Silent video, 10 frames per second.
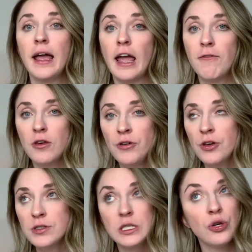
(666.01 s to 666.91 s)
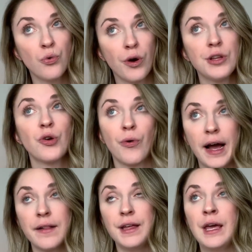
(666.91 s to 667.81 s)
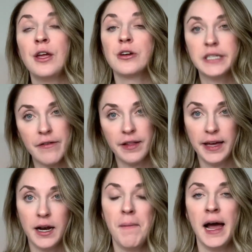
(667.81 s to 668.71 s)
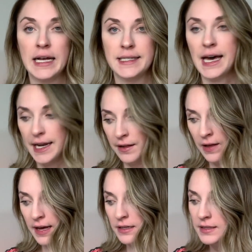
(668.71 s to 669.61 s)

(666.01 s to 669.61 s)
If you use Uworld correctly, you're definitely gonna pass the NCLEX.